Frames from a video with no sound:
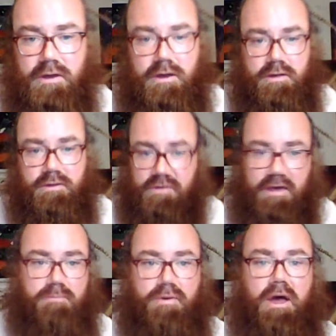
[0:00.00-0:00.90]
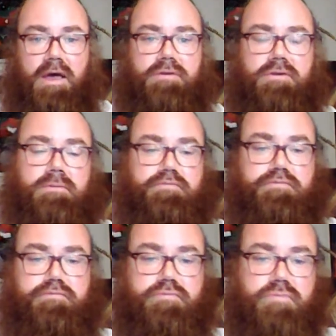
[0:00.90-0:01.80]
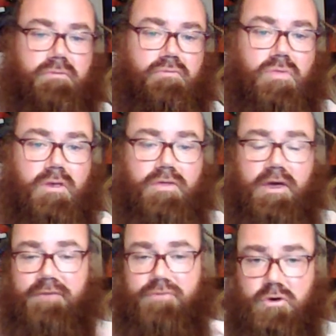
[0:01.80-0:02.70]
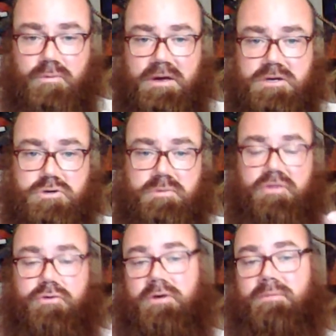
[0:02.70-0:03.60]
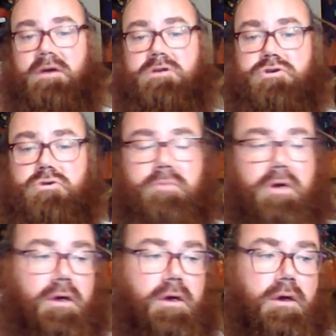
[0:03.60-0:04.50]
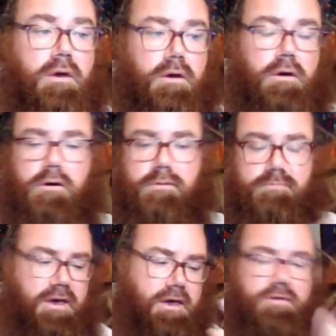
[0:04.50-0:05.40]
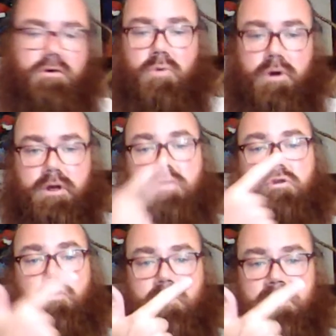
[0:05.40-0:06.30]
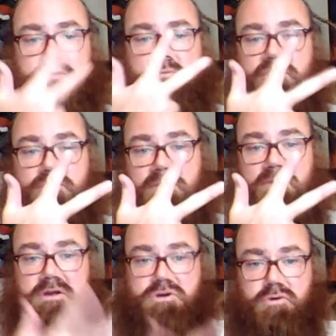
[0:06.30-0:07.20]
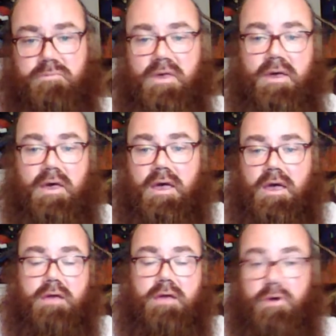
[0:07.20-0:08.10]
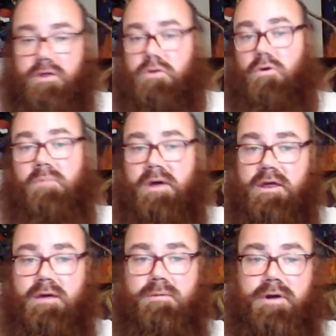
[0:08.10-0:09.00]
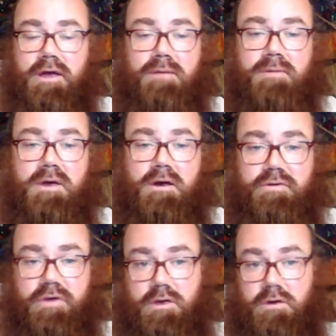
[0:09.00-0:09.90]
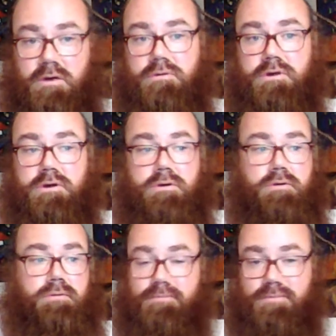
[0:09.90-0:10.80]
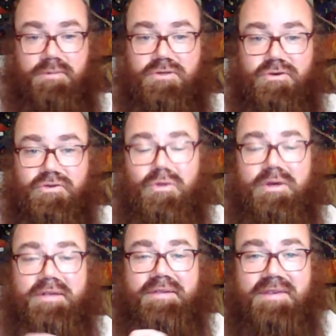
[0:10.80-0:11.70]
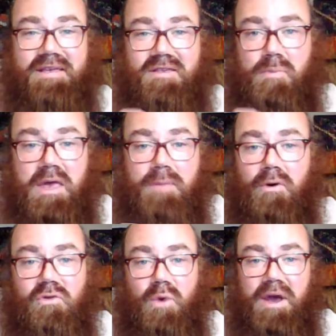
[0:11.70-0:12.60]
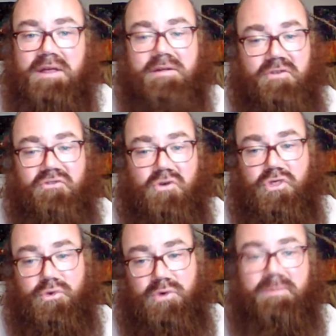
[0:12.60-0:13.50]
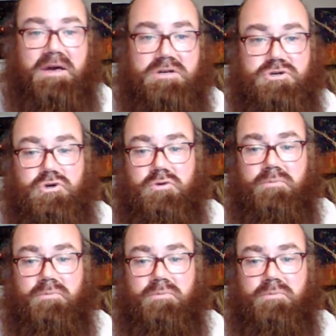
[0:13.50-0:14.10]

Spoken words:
and the same price. They have 2-bedroom and 3-bedroom. Or my hand don't work. 2-bedroom and 3-bedroom. And so I told my neighbor Amy, I was like, "Yo, dude, there's only 6 people on the waiting list for a 3-bedroom,